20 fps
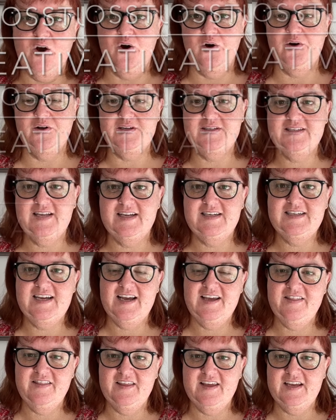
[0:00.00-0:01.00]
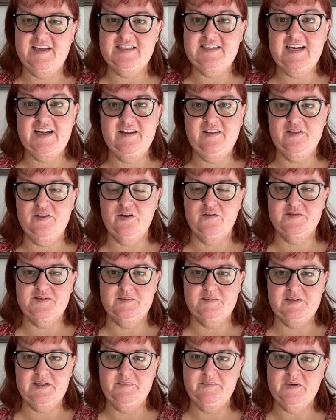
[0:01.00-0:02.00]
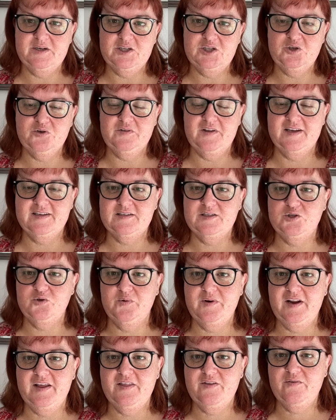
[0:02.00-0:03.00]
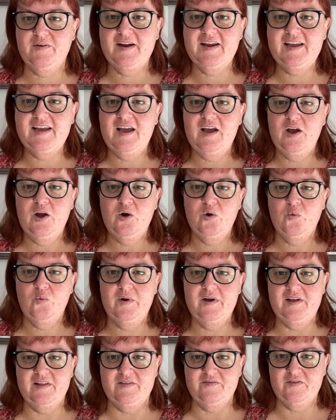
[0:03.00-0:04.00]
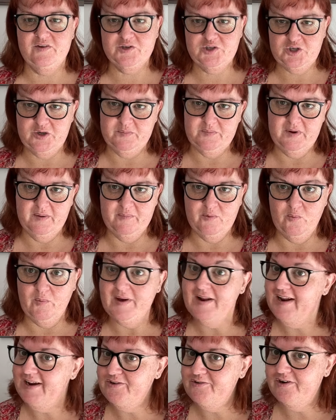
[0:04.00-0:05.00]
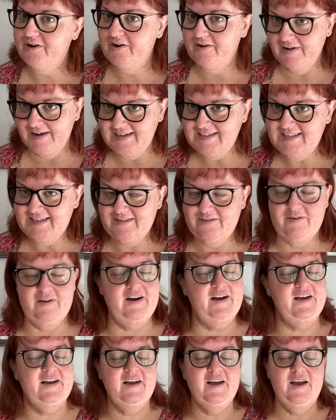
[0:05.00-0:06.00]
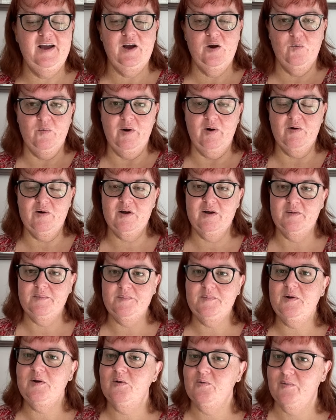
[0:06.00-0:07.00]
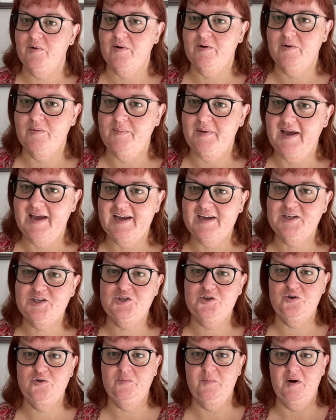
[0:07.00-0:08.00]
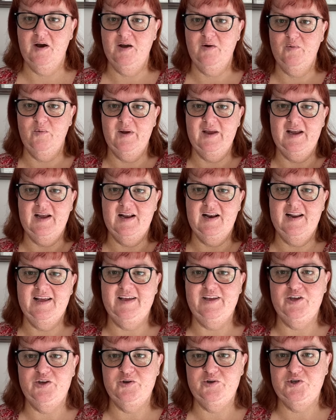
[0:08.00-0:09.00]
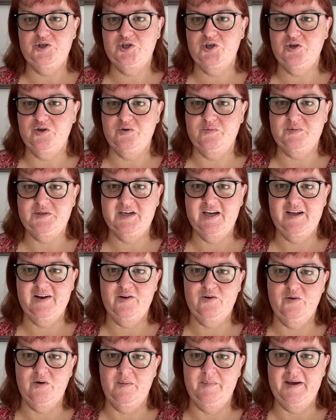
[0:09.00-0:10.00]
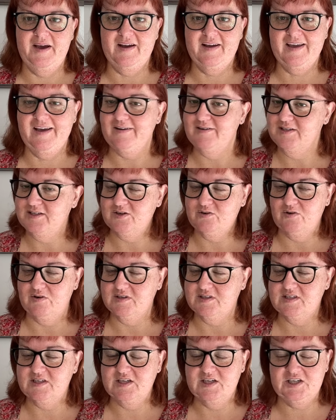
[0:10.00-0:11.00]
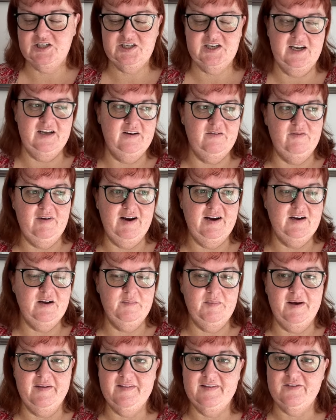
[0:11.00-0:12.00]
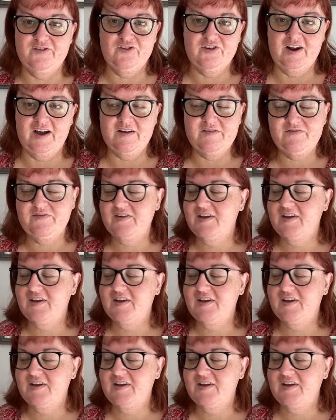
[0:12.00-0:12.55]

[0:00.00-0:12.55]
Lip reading: on Sunday the 10th of September 2023 with FLOSSTUBE number 193. Welcome back to my weekly YouTube channel about counted cross stitch and random other stuff.